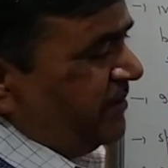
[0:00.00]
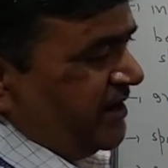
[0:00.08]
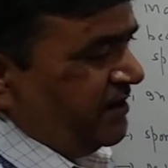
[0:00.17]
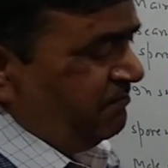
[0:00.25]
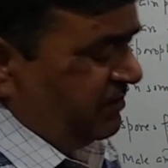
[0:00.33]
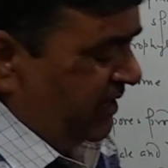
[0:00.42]

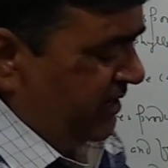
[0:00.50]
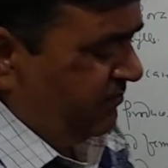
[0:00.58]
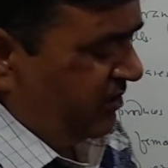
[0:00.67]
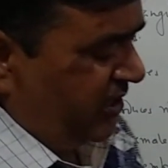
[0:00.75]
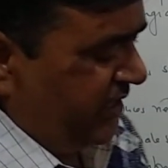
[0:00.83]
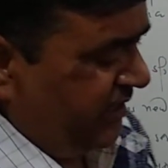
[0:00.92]
main plant
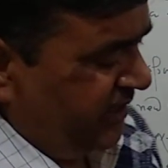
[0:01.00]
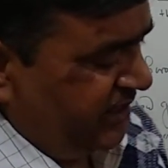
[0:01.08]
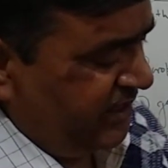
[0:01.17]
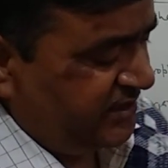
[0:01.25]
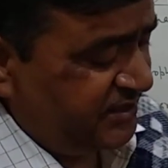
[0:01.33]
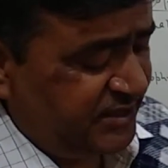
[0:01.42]
body
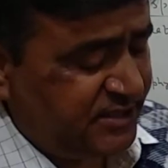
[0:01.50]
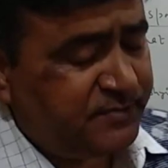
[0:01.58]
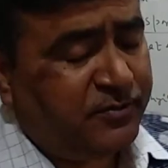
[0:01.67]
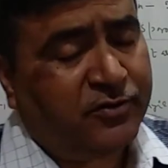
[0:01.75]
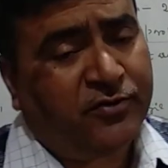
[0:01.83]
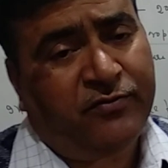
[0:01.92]
is
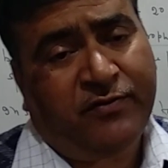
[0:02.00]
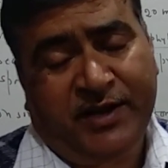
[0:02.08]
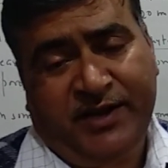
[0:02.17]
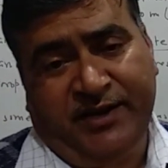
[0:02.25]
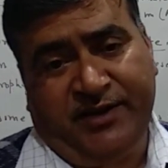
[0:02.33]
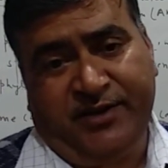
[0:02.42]

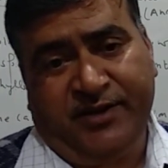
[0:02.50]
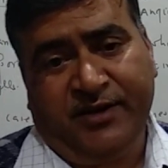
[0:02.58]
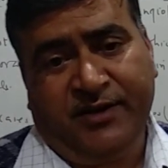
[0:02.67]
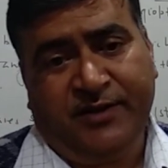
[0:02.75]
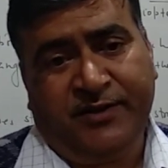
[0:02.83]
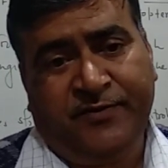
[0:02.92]
sporophyte.
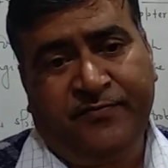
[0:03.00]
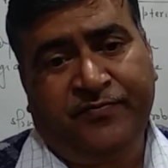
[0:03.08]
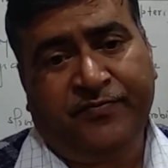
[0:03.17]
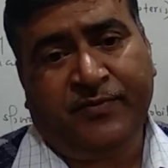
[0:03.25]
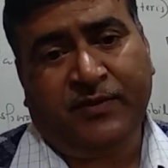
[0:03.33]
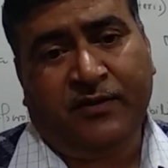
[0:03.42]

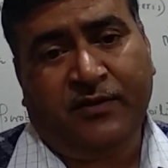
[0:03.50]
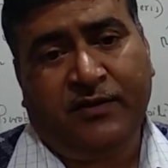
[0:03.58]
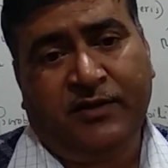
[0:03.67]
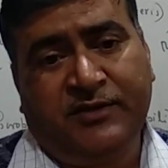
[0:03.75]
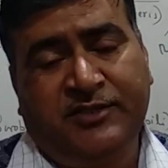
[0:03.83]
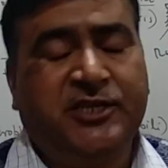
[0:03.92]

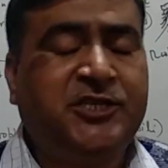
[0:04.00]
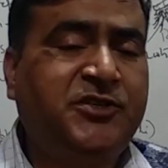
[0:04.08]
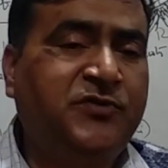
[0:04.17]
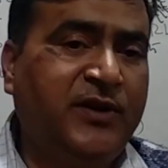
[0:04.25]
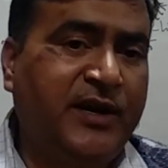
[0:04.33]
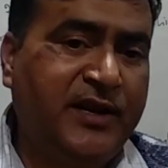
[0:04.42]
Just
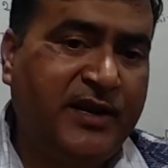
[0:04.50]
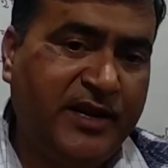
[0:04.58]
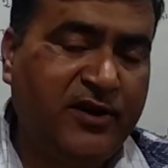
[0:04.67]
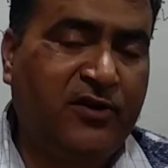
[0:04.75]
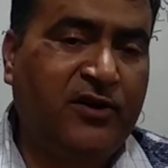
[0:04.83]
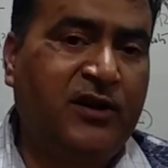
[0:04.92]
you can
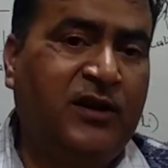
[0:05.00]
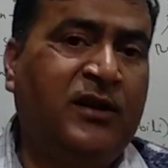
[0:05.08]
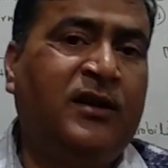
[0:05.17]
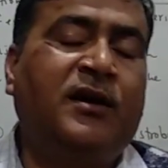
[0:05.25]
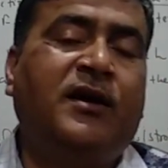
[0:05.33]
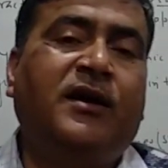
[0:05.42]
recall
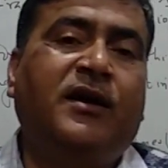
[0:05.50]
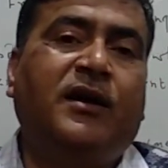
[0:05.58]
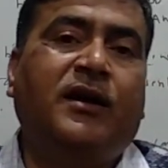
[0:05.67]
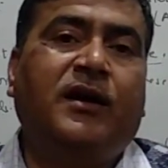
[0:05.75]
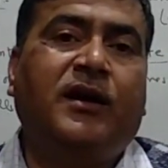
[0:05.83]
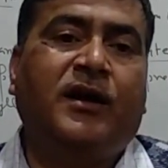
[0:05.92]

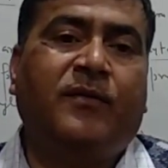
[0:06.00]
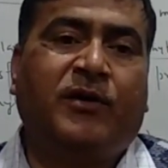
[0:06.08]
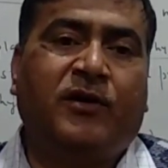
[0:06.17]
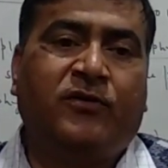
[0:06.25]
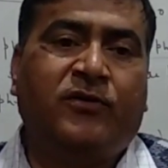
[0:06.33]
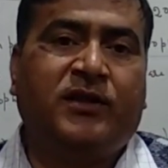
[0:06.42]

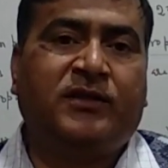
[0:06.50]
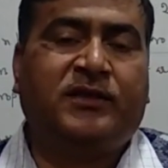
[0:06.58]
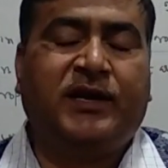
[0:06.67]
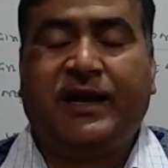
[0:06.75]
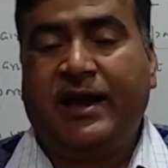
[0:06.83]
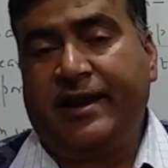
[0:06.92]
about
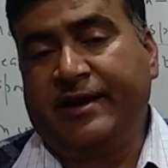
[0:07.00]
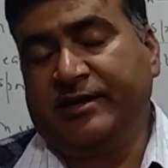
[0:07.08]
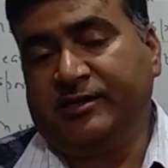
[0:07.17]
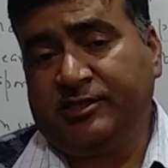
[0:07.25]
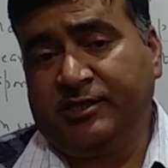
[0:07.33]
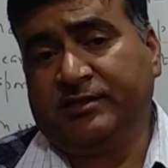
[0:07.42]
the
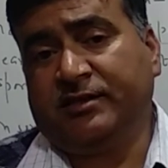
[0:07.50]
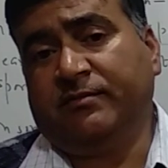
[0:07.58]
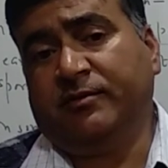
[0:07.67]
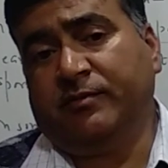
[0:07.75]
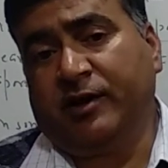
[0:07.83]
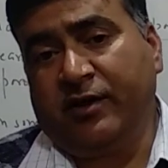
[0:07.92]
characteristics
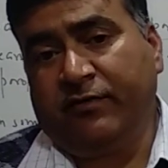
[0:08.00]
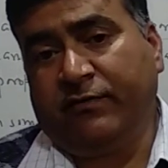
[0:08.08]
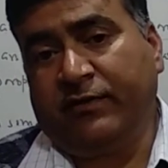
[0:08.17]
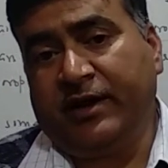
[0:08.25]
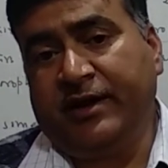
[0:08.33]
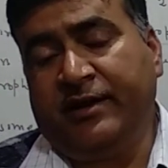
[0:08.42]
of the
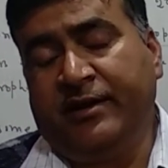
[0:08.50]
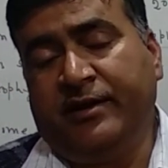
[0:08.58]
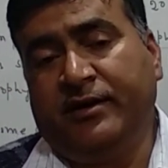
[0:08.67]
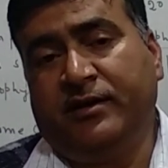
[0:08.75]
bryophyte.